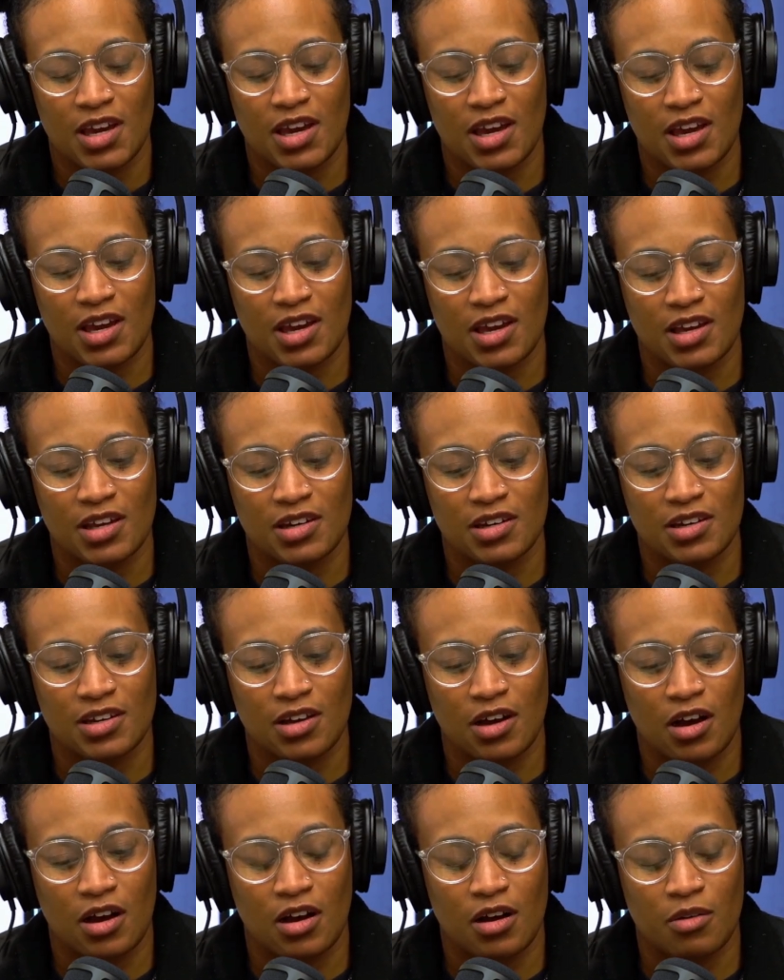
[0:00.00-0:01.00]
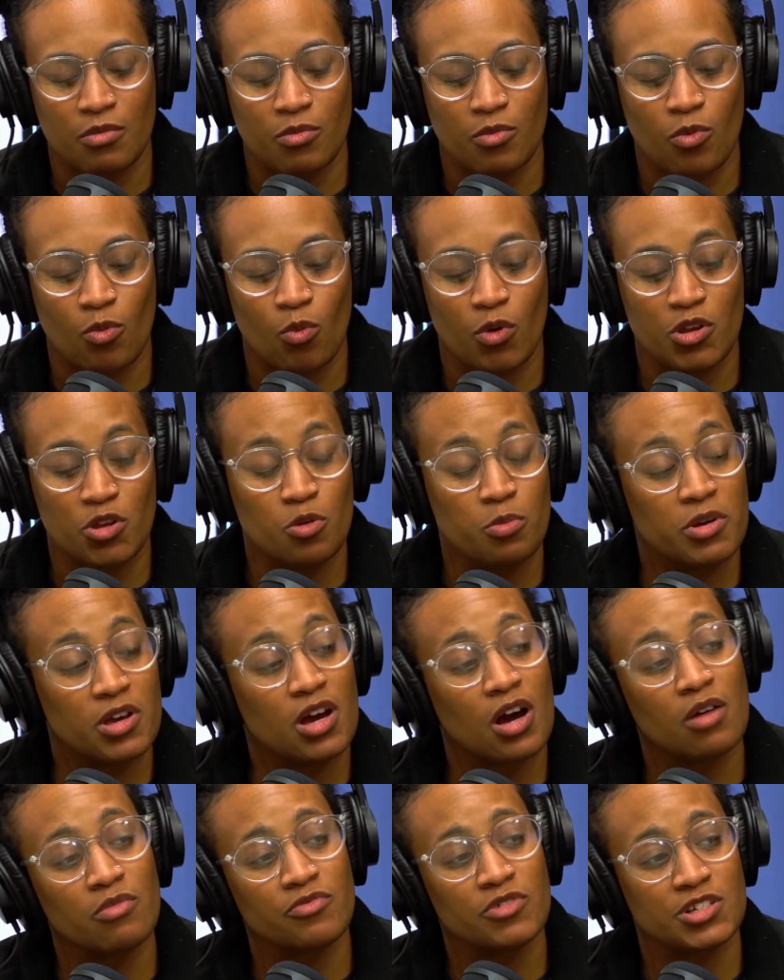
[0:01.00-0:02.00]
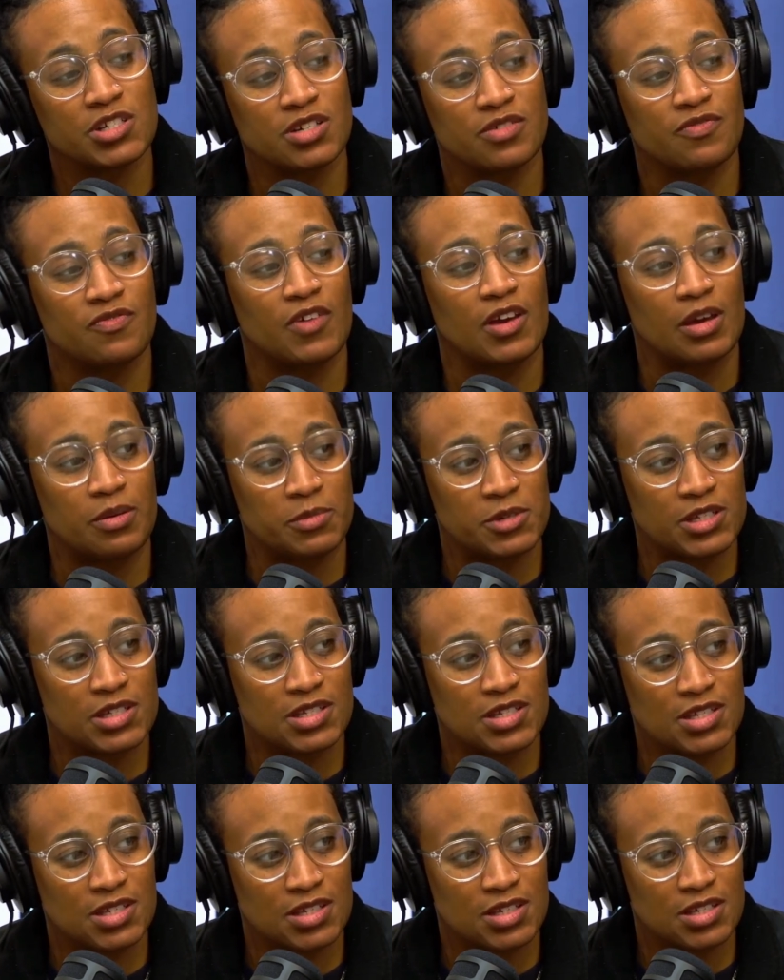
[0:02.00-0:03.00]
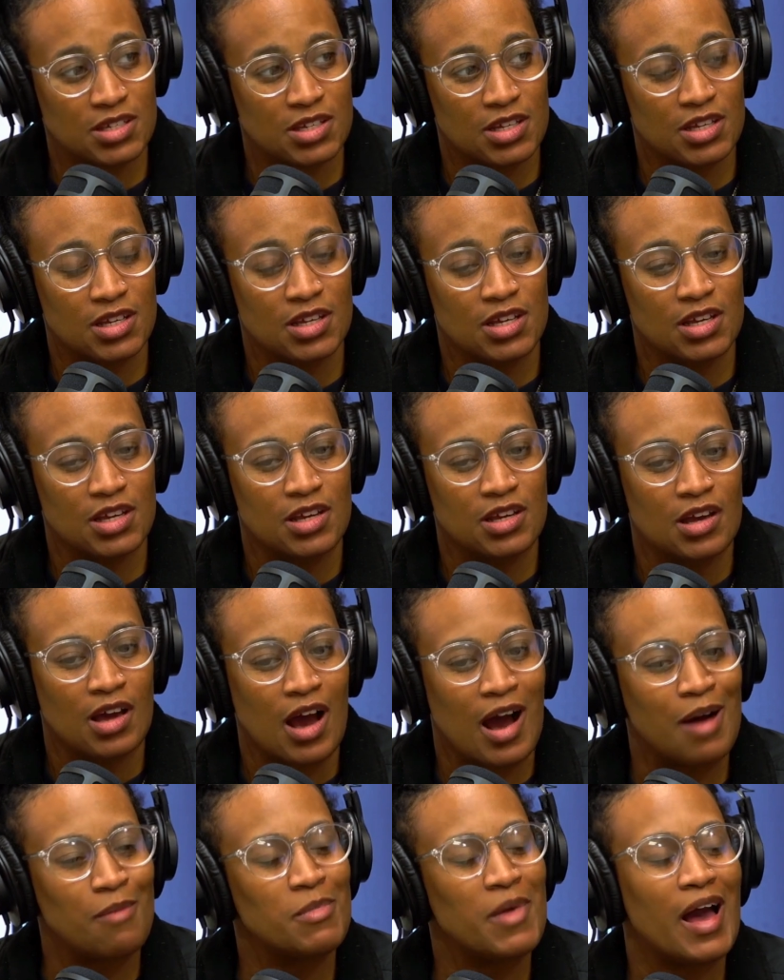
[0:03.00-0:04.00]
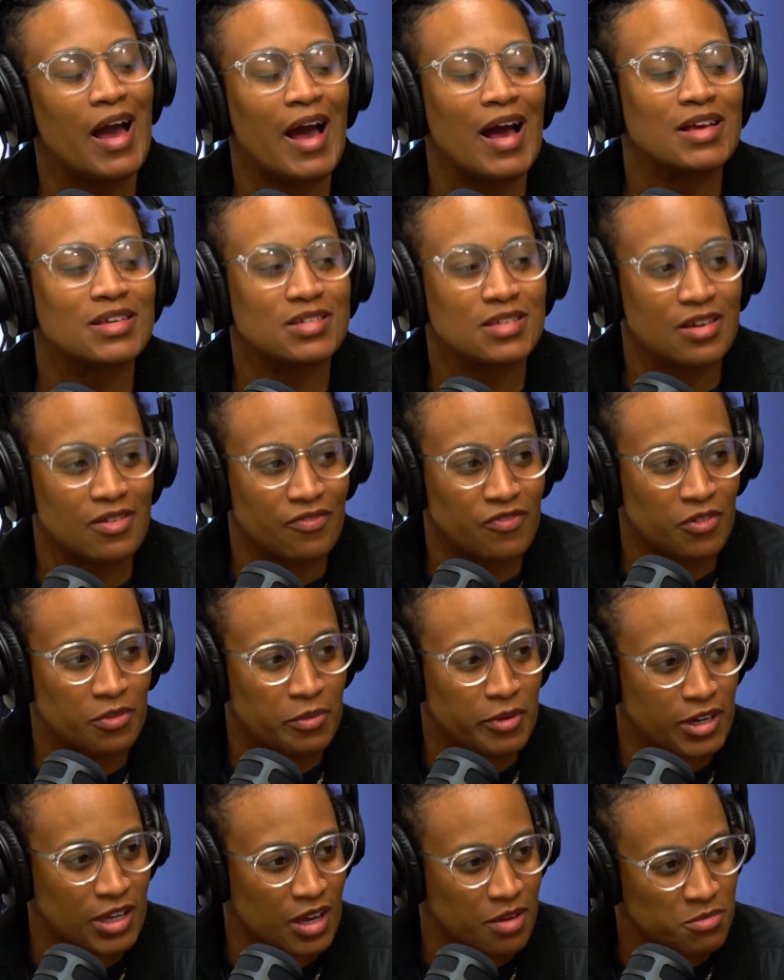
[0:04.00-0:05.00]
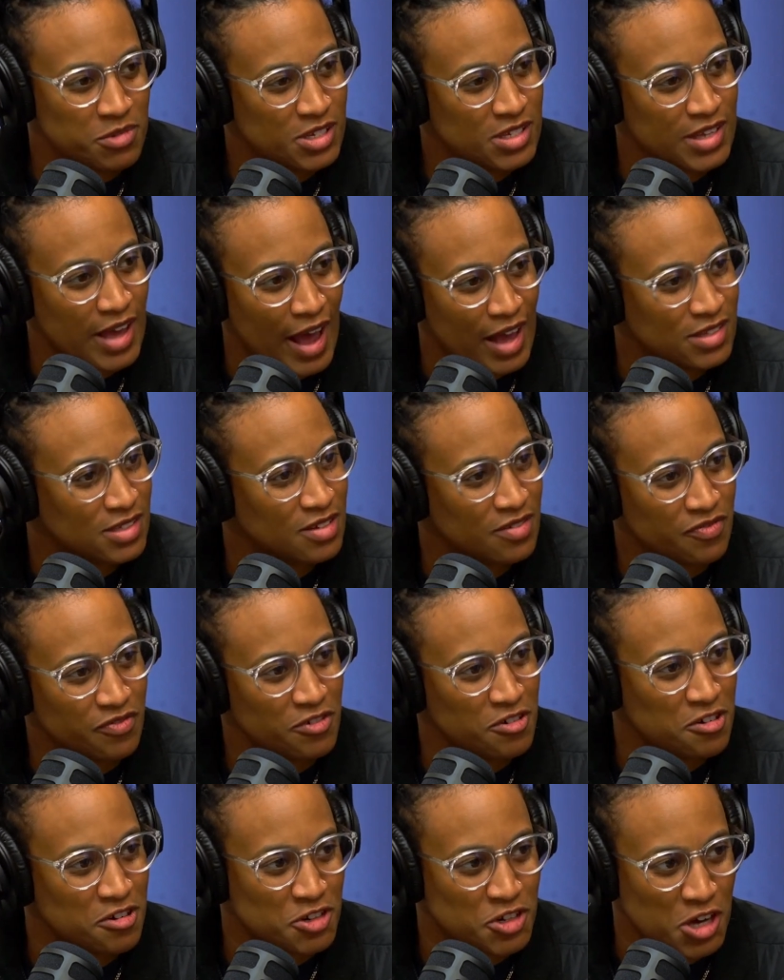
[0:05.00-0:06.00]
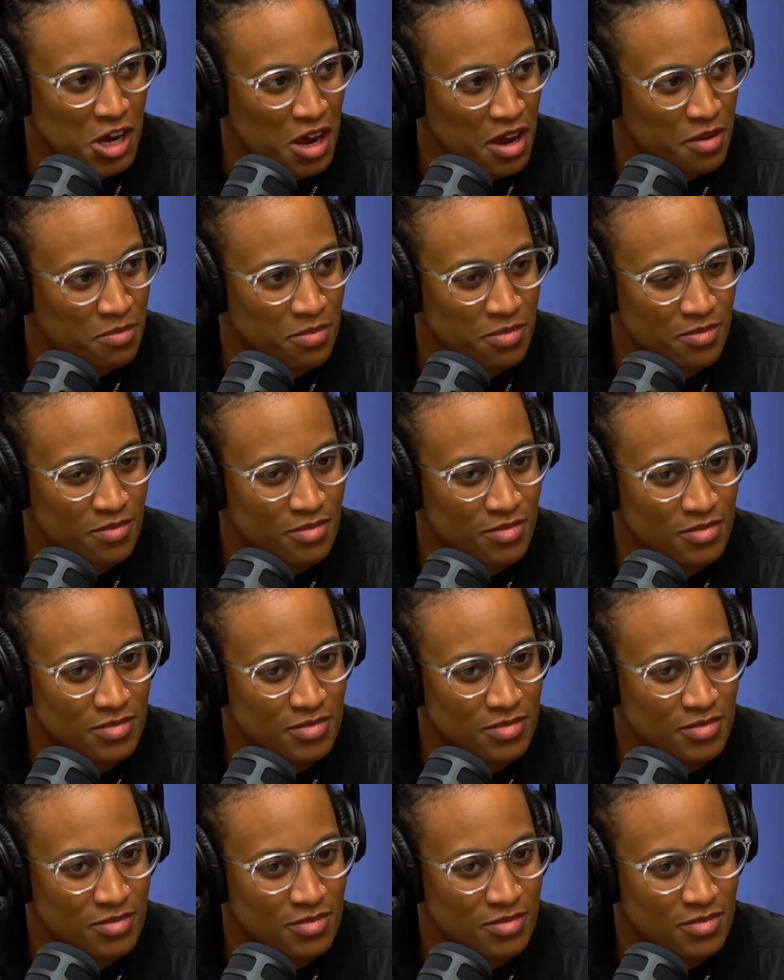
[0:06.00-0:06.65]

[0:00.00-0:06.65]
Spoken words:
And when you become rich and famous, I'm not asking for money. I'm just asking for a job.